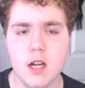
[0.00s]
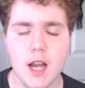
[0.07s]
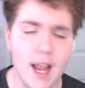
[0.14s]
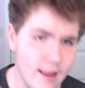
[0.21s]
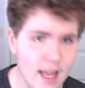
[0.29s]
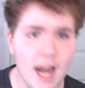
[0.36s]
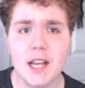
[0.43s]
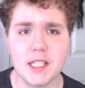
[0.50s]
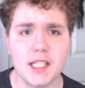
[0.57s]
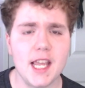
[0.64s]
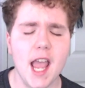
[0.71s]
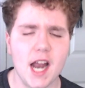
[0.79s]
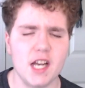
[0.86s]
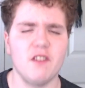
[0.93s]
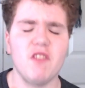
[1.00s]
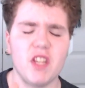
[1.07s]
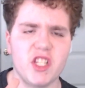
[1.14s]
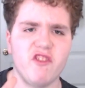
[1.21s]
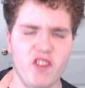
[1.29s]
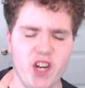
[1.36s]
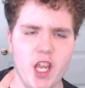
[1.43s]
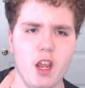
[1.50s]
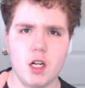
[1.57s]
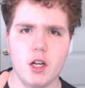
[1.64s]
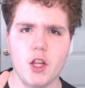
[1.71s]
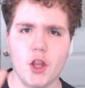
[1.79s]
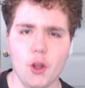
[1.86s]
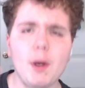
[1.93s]
And that is the end of this video.
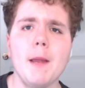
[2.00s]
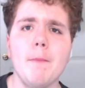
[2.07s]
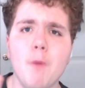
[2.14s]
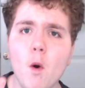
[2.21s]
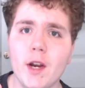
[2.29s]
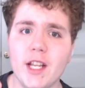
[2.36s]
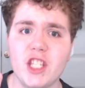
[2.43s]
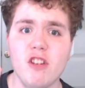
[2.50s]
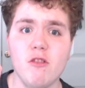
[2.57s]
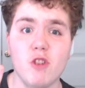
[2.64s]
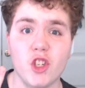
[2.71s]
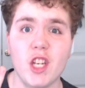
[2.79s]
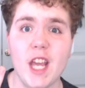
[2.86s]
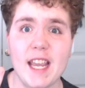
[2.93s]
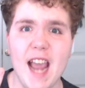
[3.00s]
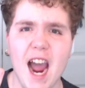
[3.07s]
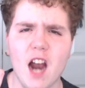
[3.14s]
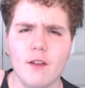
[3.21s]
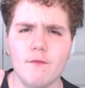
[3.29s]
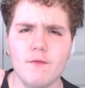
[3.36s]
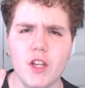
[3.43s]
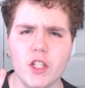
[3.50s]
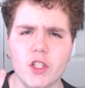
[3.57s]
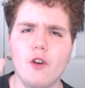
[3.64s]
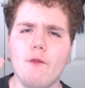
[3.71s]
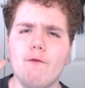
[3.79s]
3 points you should take out of this.